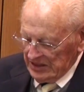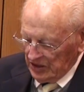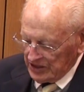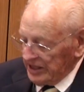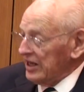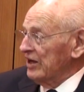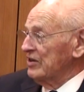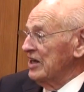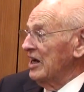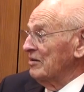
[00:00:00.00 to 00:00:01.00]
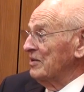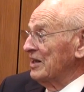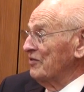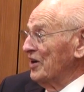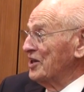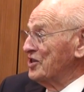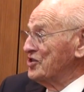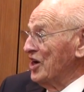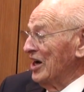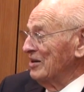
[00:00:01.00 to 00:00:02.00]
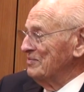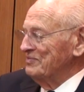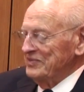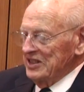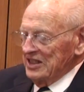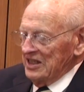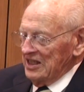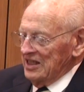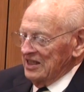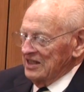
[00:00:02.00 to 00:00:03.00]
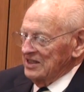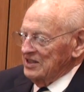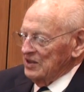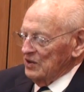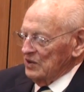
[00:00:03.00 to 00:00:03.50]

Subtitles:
course, I had to get a job. I had to find a job. And so